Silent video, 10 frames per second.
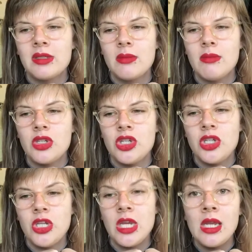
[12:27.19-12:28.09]
a
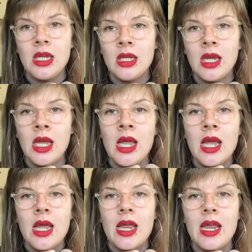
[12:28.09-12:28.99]
machine
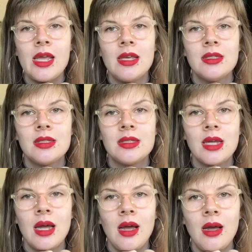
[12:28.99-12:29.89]
is,
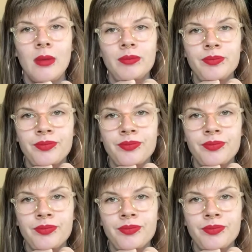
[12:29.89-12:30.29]
I